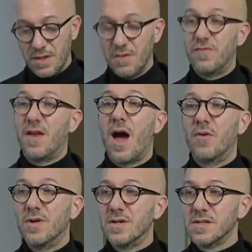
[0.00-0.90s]

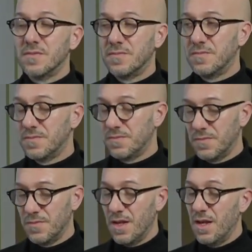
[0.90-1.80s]
Flowers,
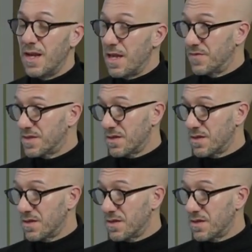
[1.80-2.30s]
leaves,